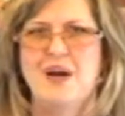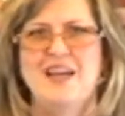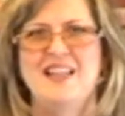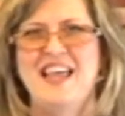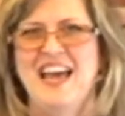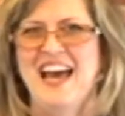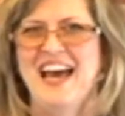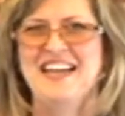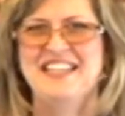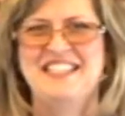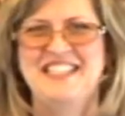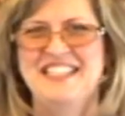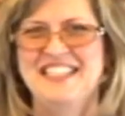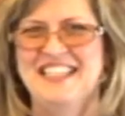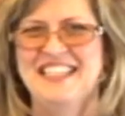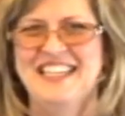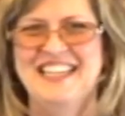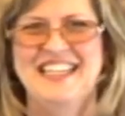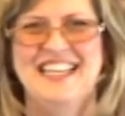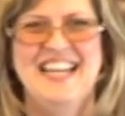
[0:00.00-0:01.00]

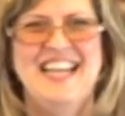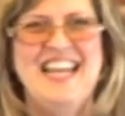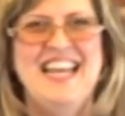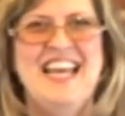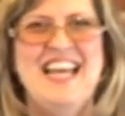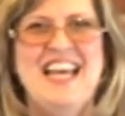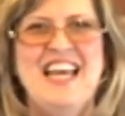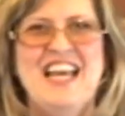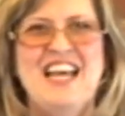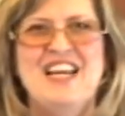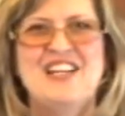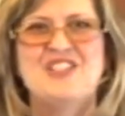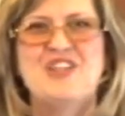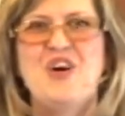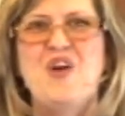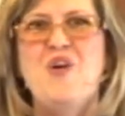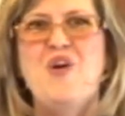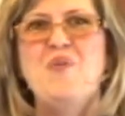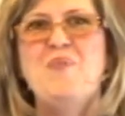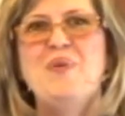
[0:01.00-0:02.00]
that. To
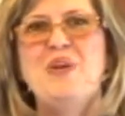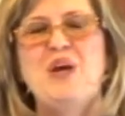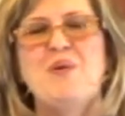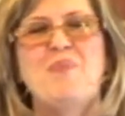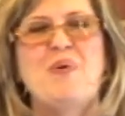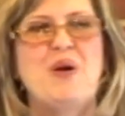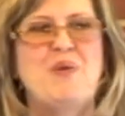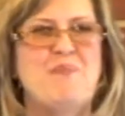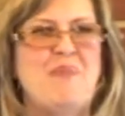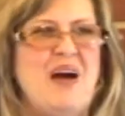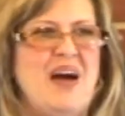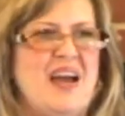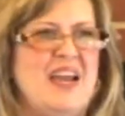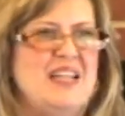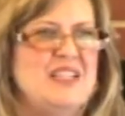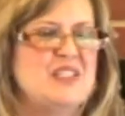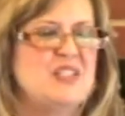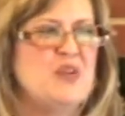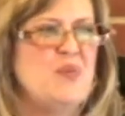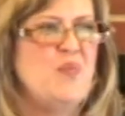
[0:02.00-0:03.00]
open up our
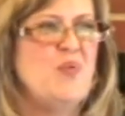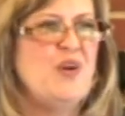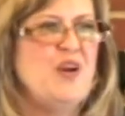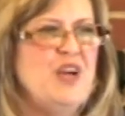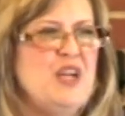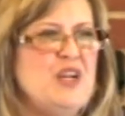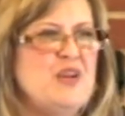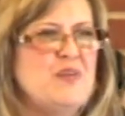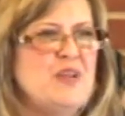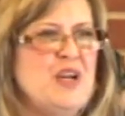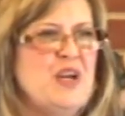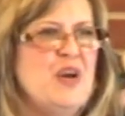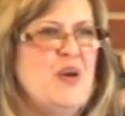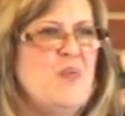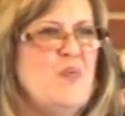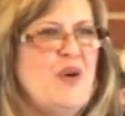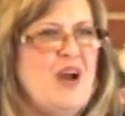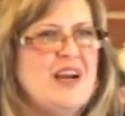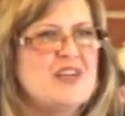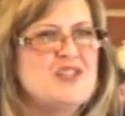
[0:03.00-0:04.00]
minds. So we're
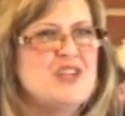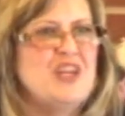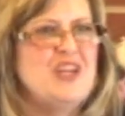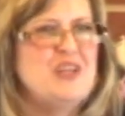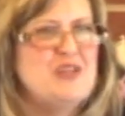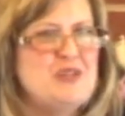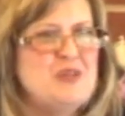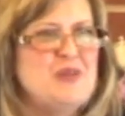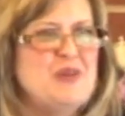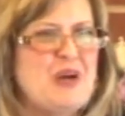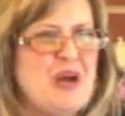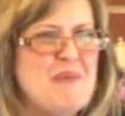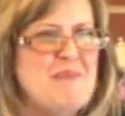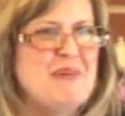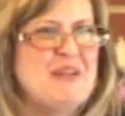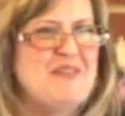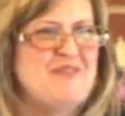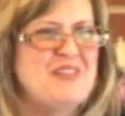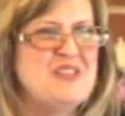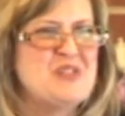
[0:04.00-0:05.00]
actually going to do a
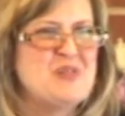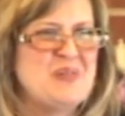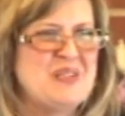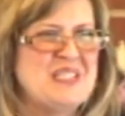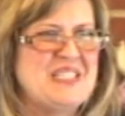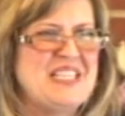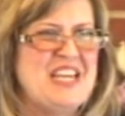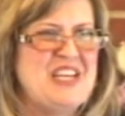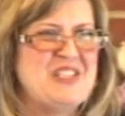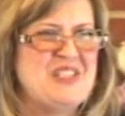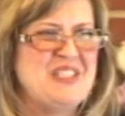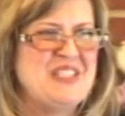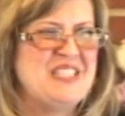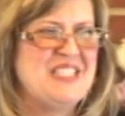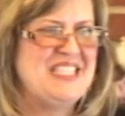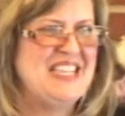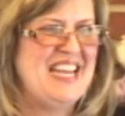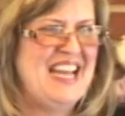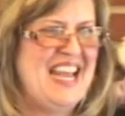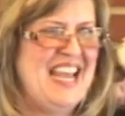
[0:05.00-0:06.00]
couple of visualizations
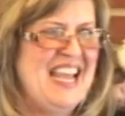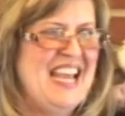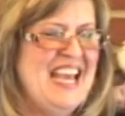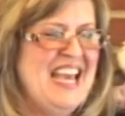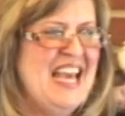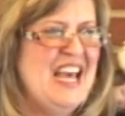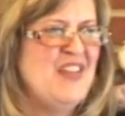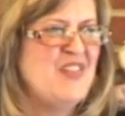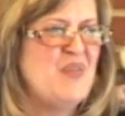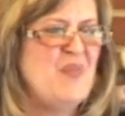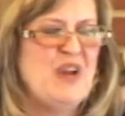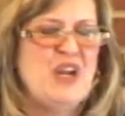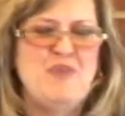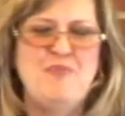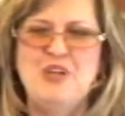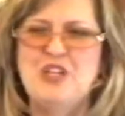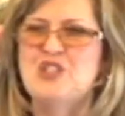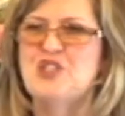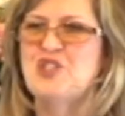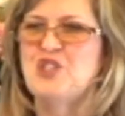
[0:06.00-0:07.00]
today. The one I'm
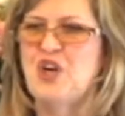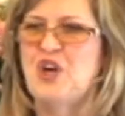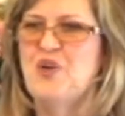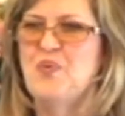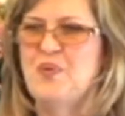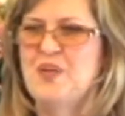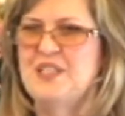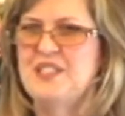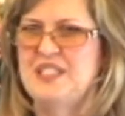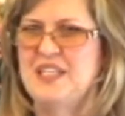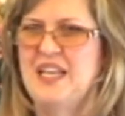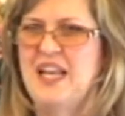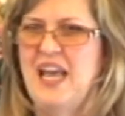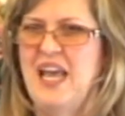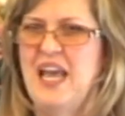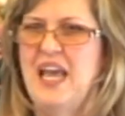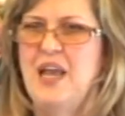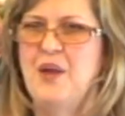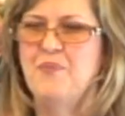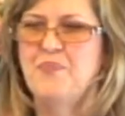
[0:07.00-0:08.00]
going to start with
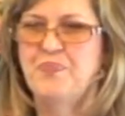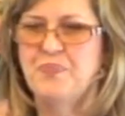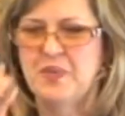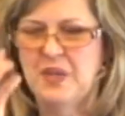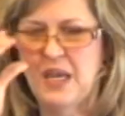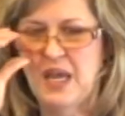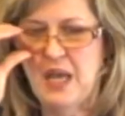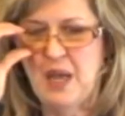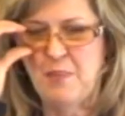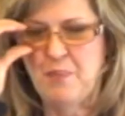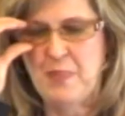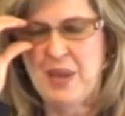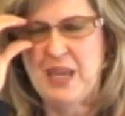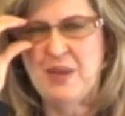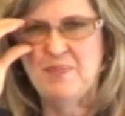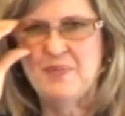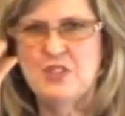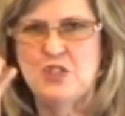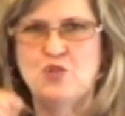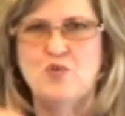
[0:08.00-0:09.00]
today
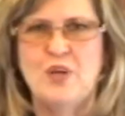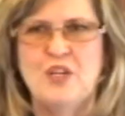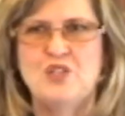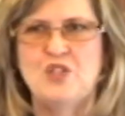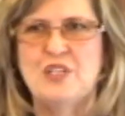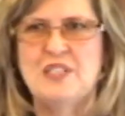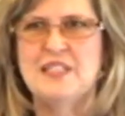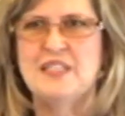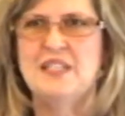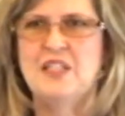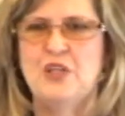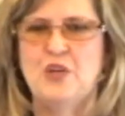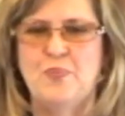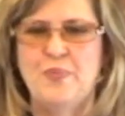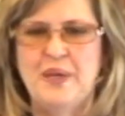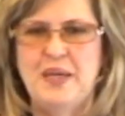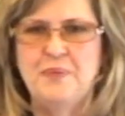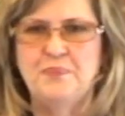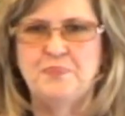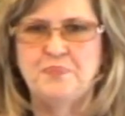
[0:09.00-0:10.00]
may stretch us a little bit.